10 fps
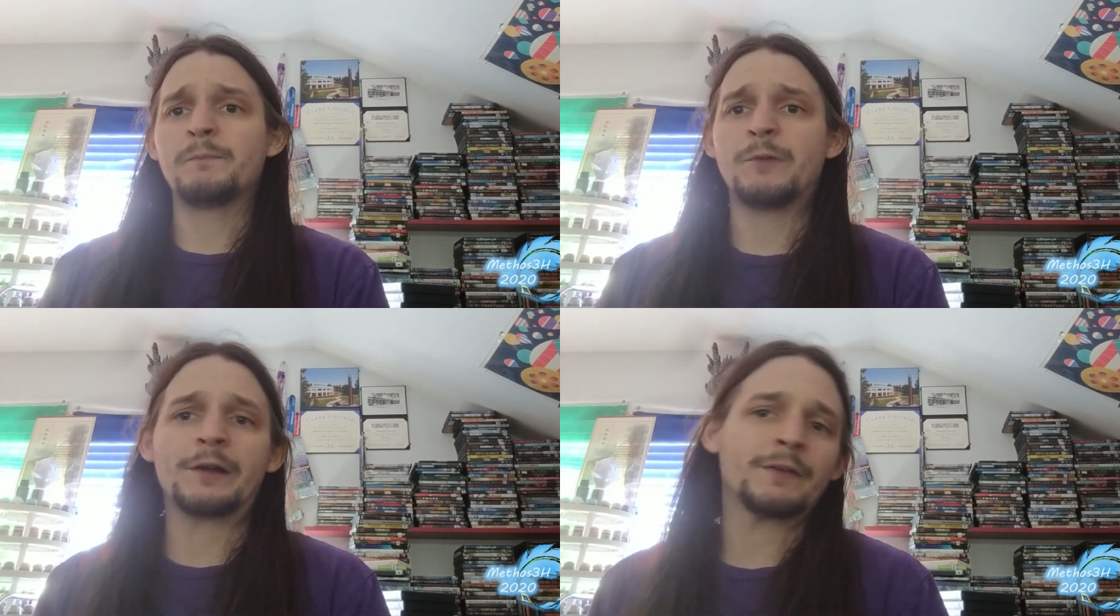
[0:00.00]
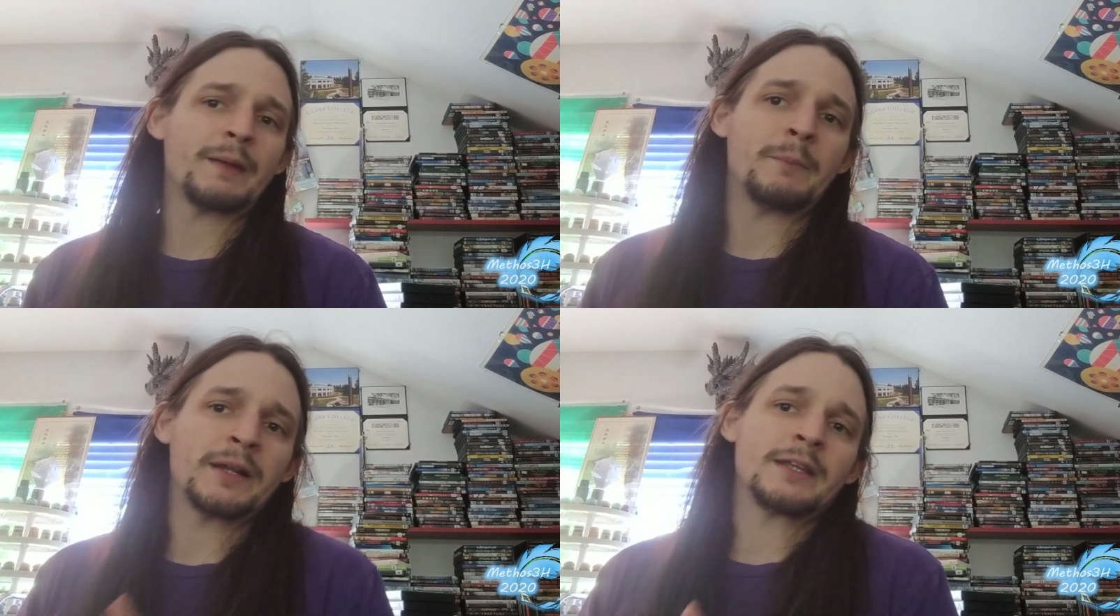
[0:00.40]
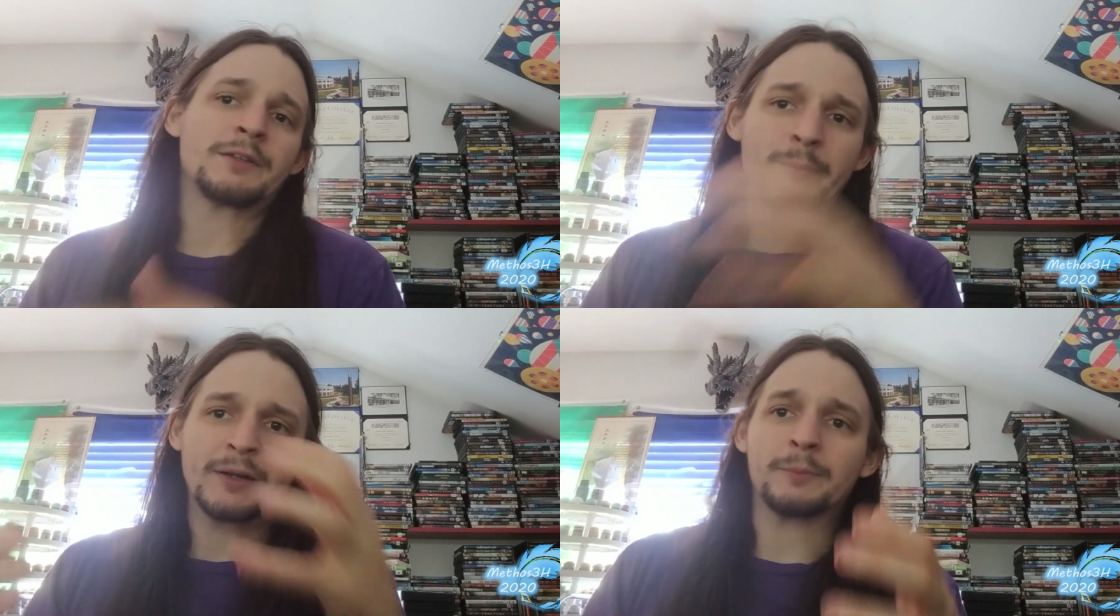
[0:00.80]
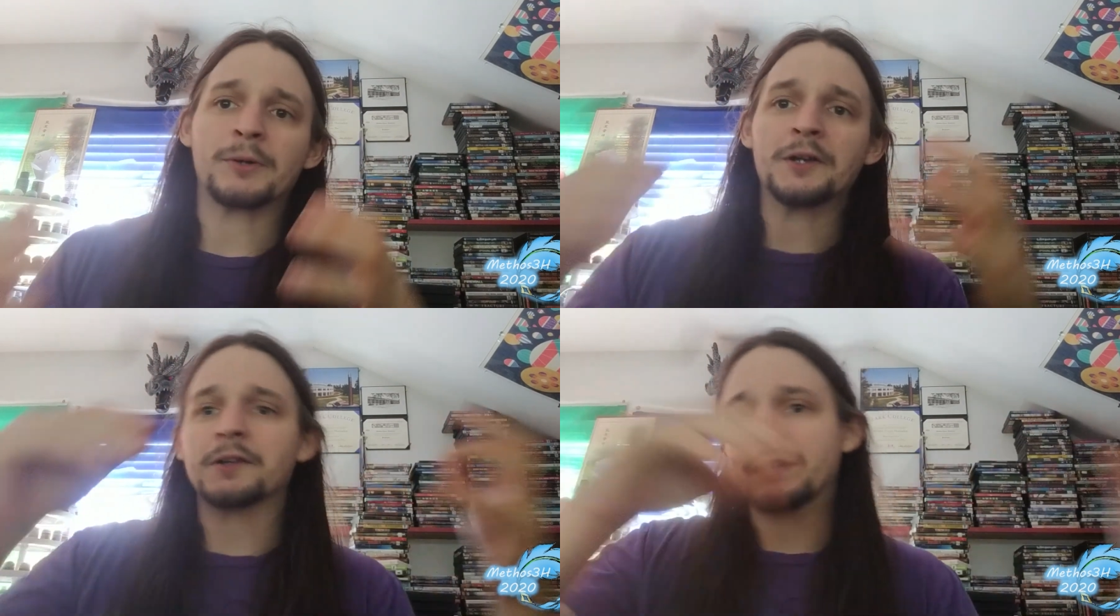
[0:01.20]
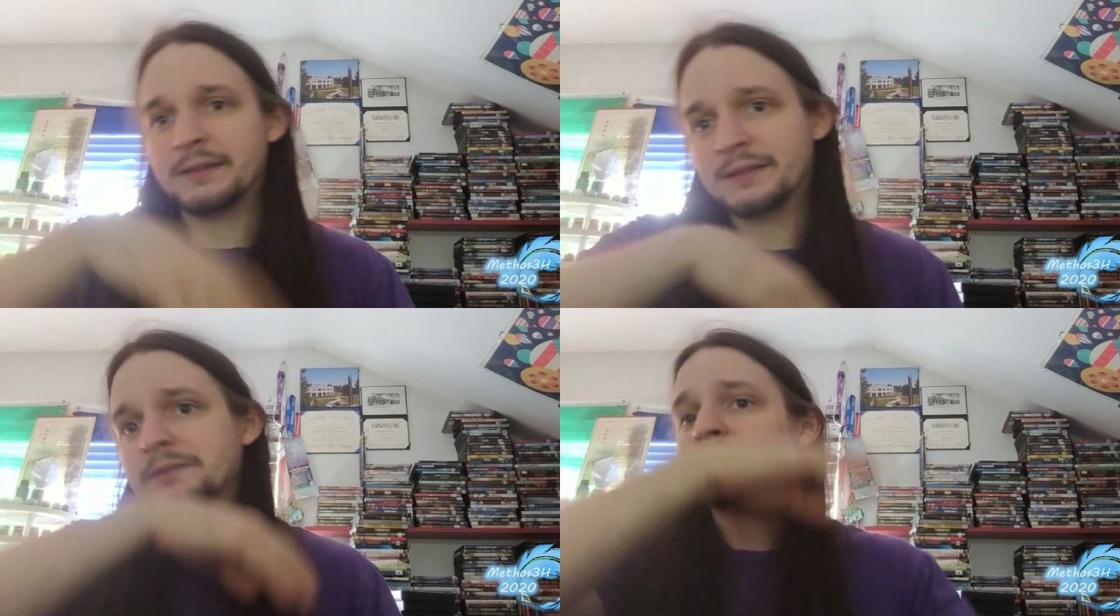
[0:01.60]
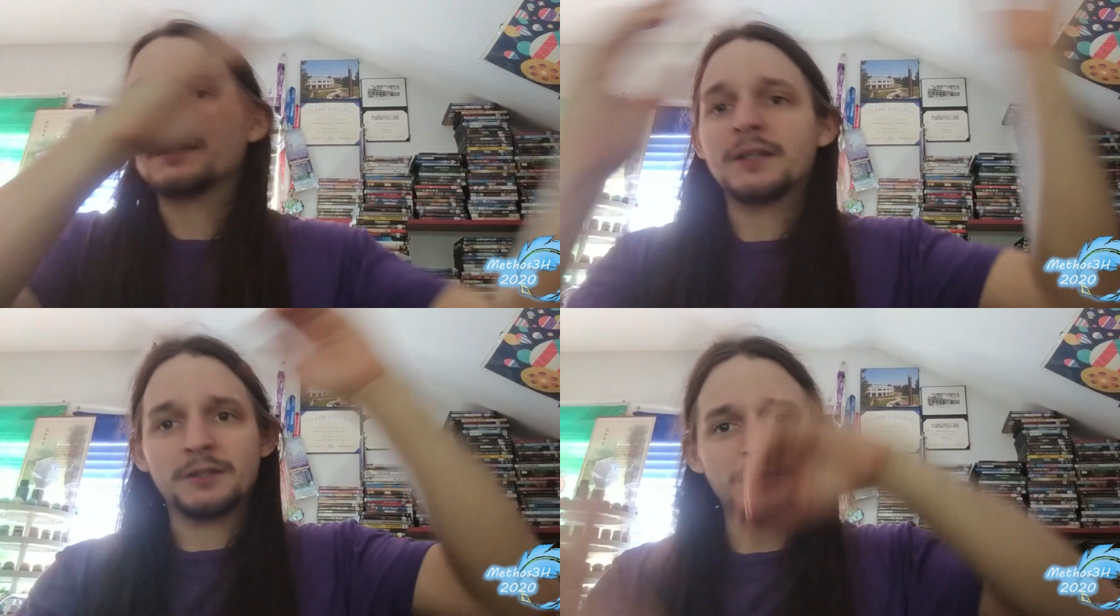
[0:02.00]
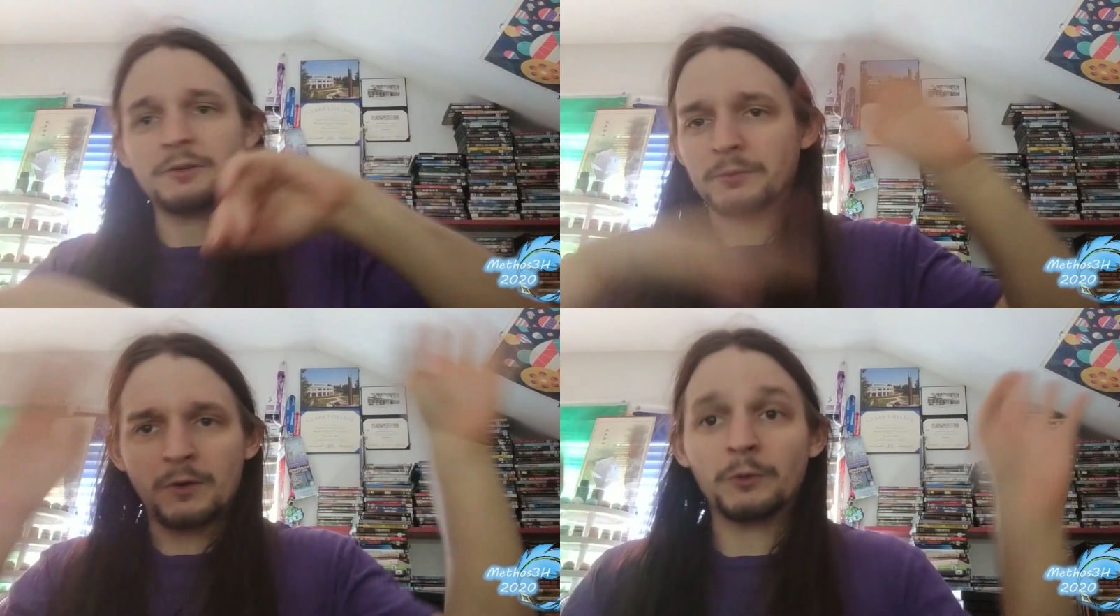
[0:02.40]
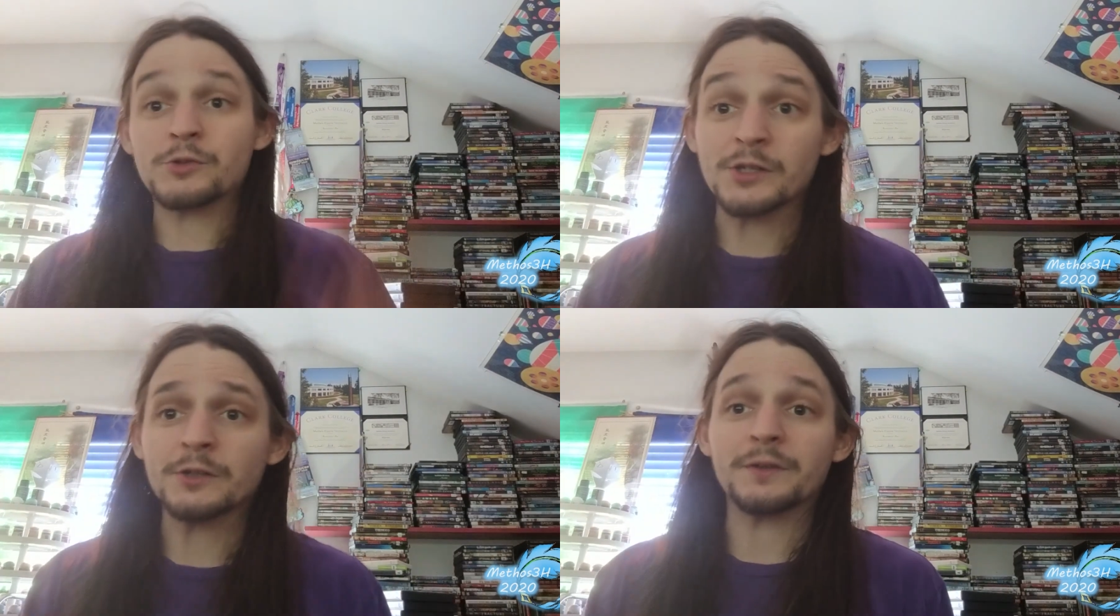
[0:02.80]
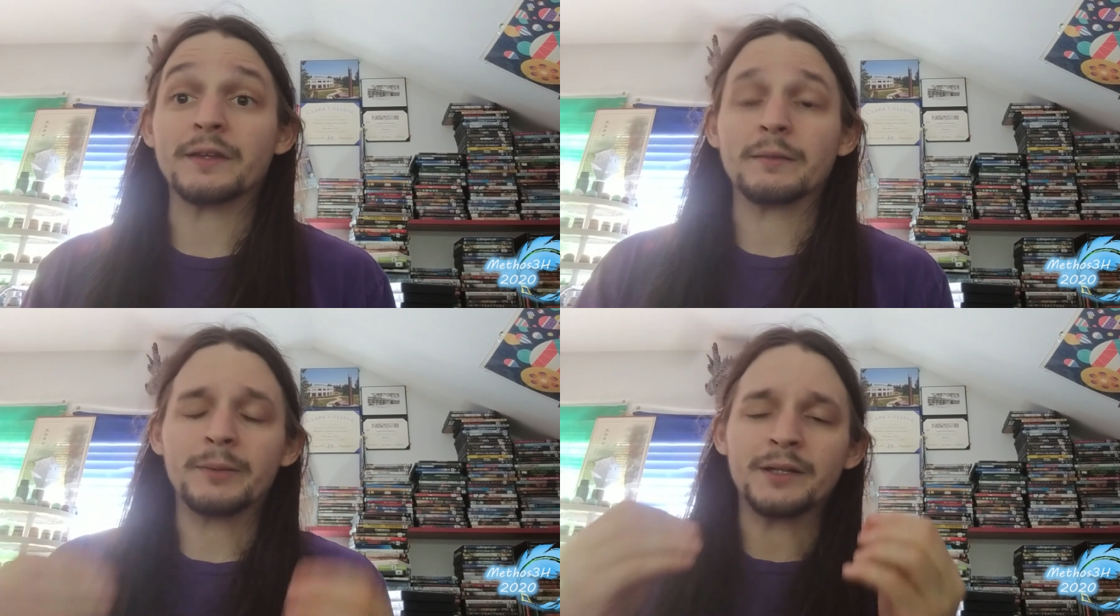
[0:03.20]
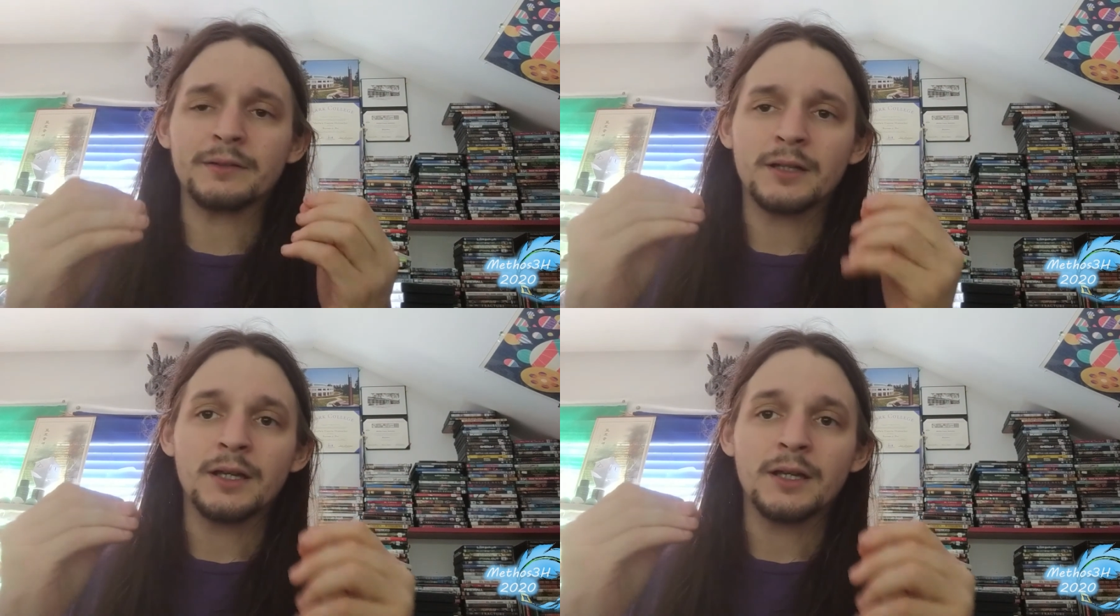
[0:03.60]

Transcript: funnel that money into bigger projects and then, whole circle thing. But